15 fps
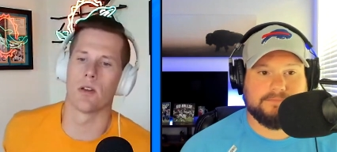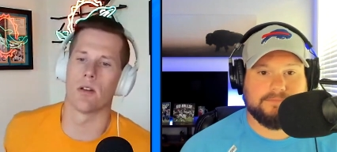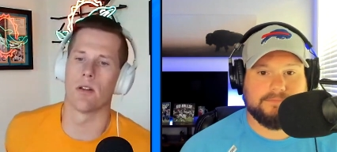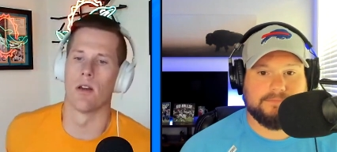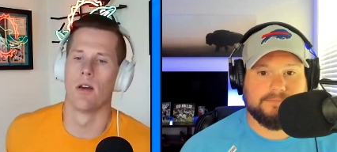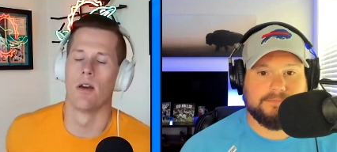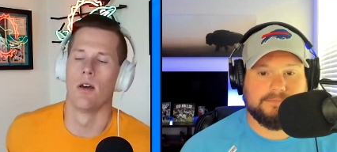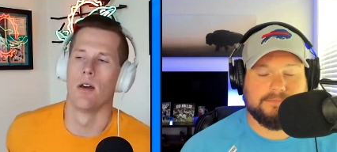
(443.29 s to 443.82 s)
Speaker 1: And
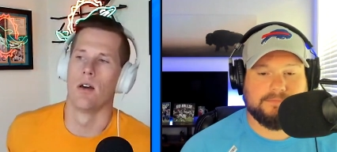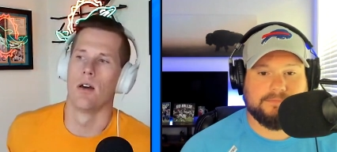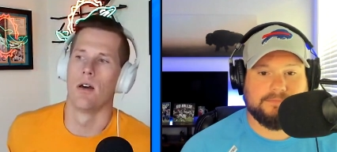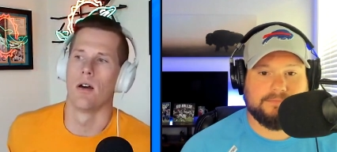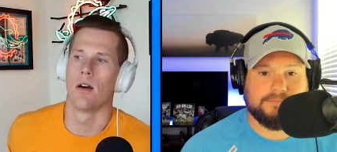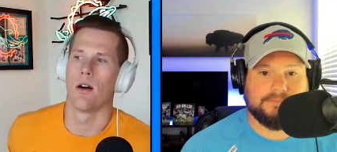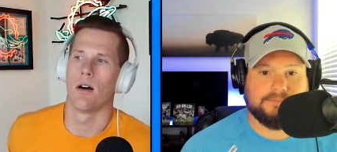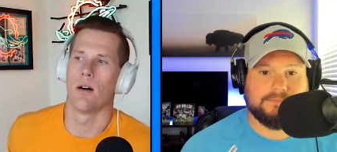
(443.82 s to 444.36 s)

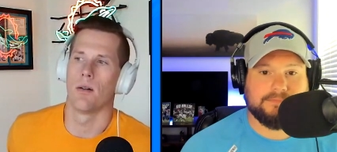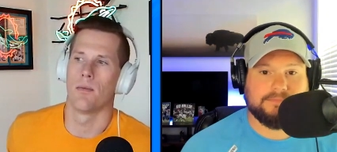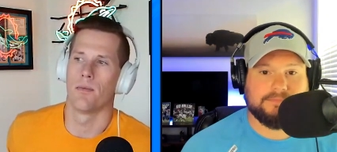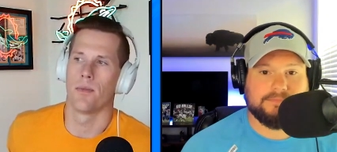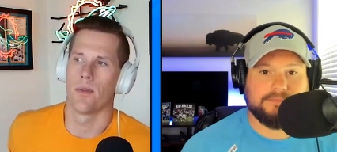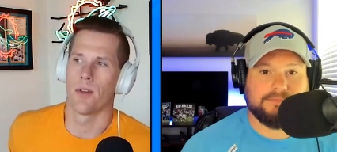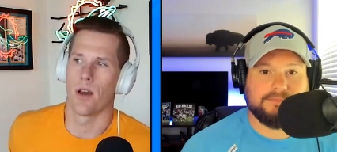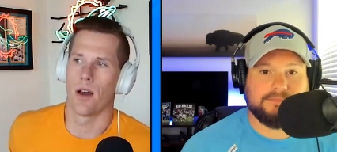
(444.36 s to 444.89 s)
uh,
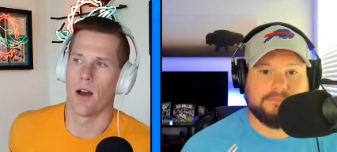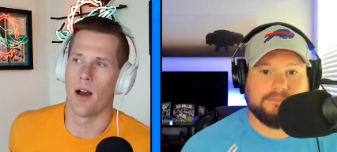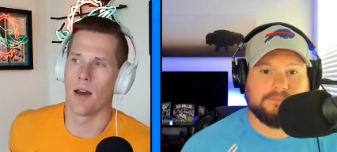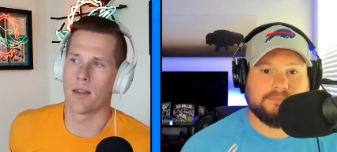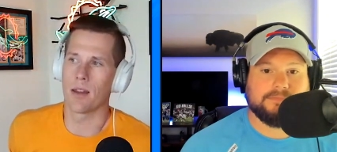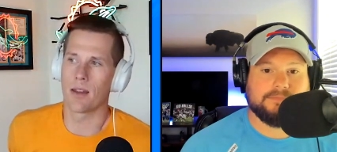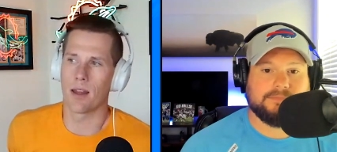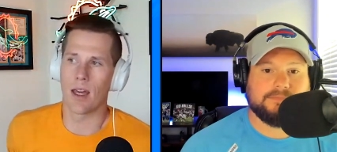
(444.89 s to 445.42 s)
I
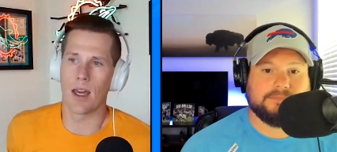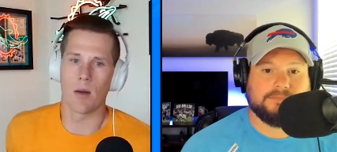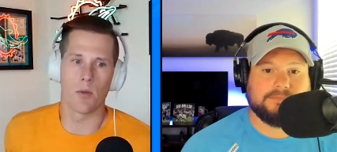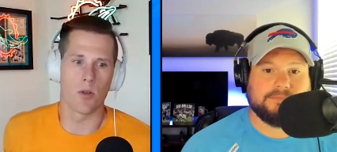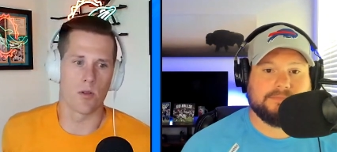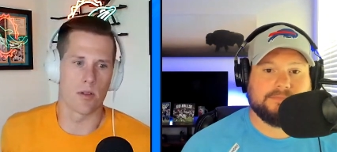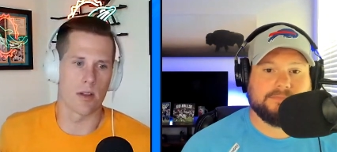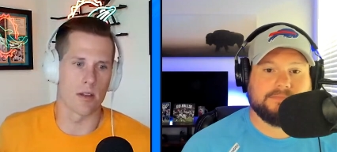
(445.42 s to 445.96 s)
think the Cam
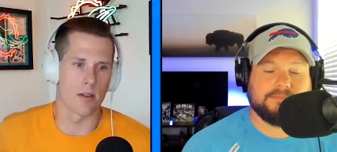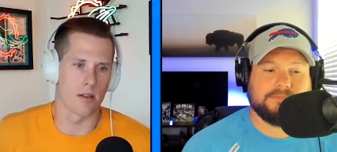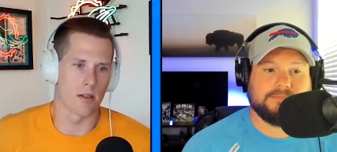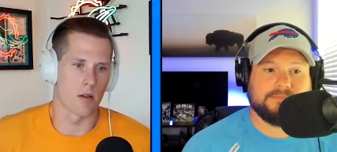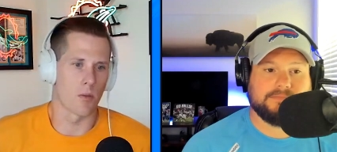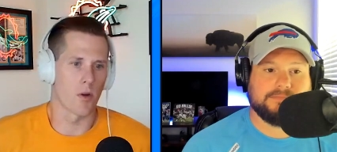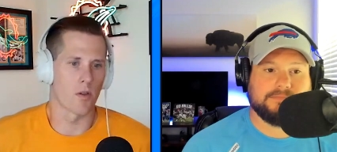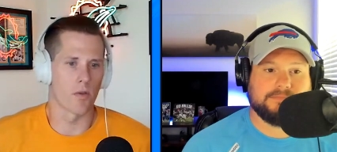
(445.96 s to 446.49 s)
Newton season is
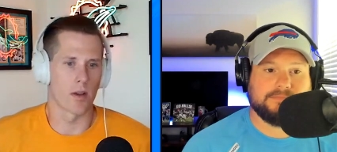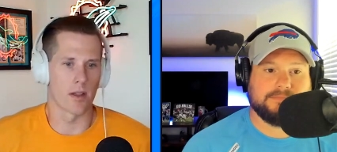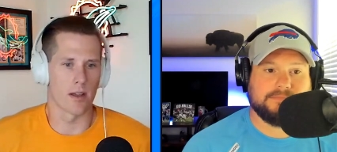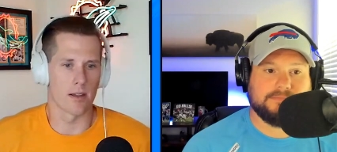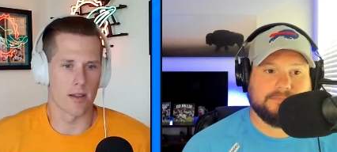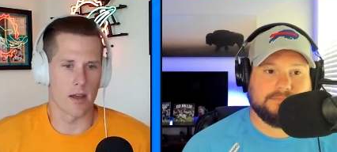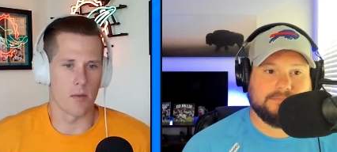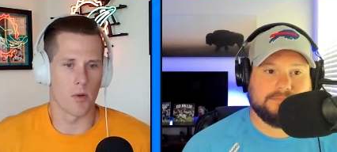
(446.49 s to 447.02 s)
the perfect
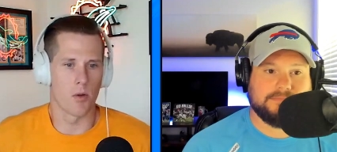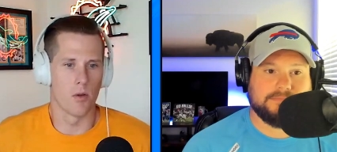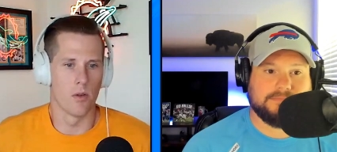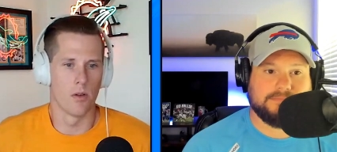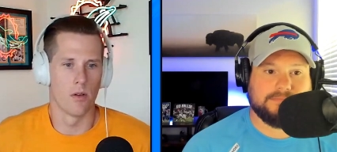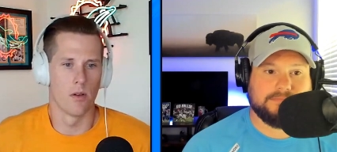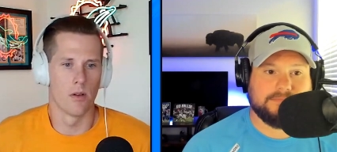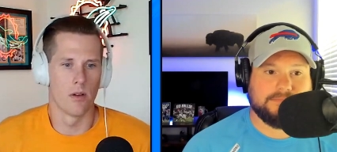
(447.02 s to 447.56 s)
example
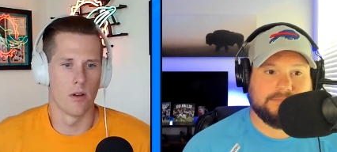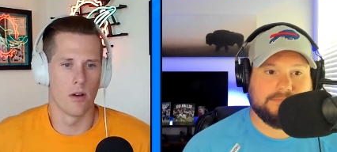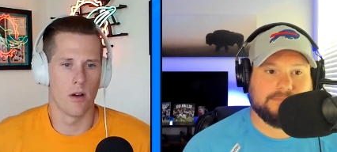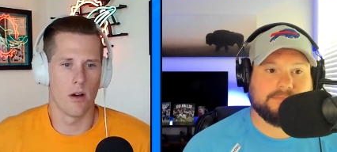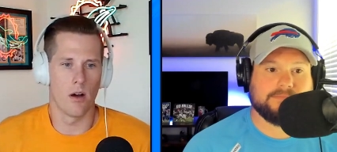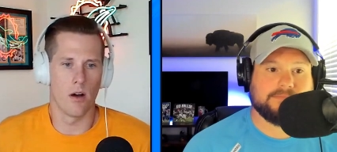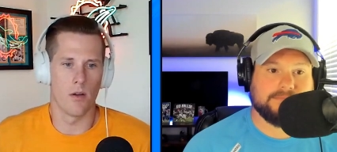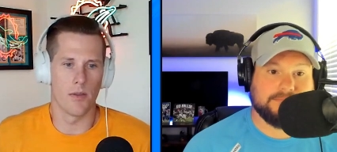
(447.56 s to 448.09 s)

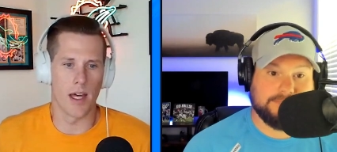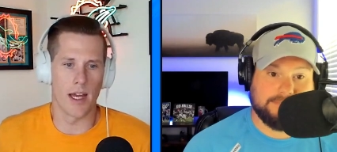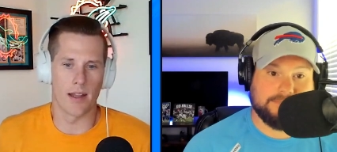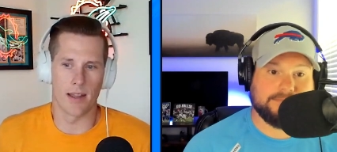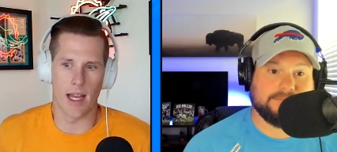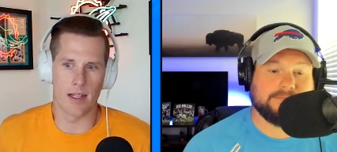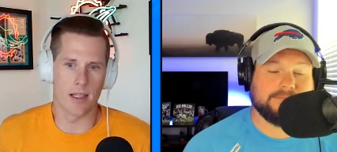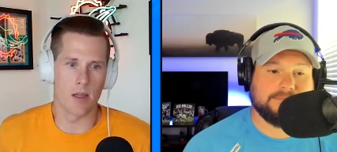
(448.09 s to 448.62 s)
of
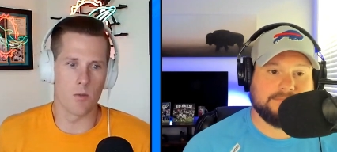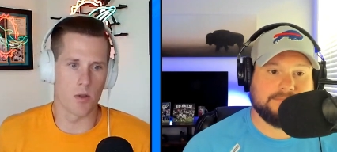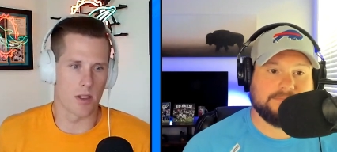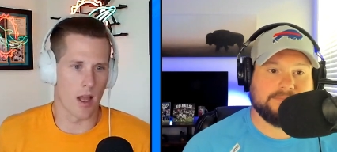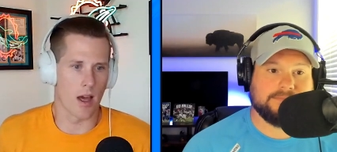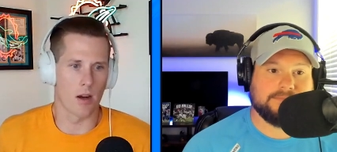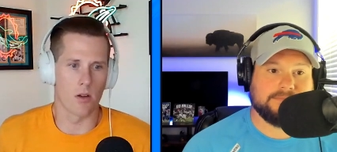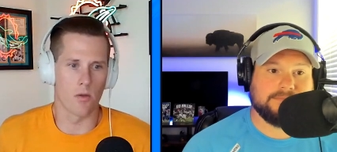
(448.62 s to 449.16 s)
that. That team
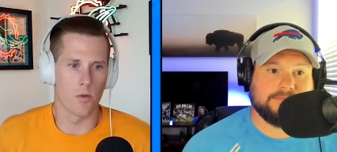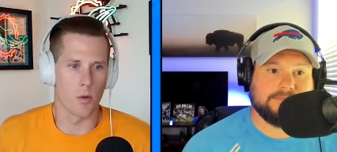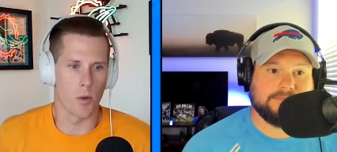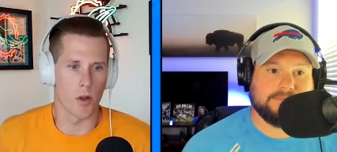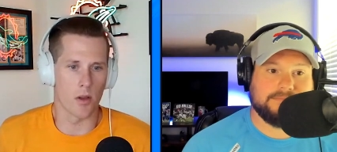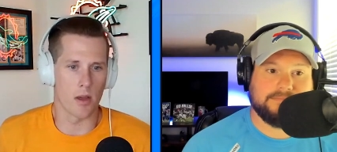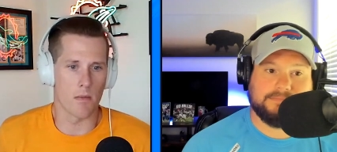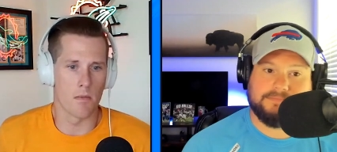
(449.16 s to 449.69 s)
was not a good
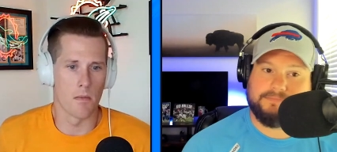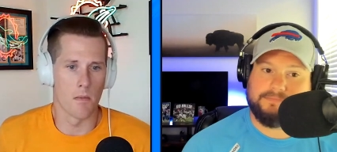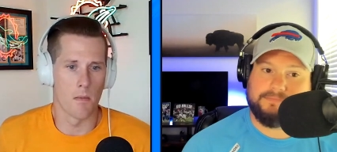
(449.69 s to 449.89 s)
football team.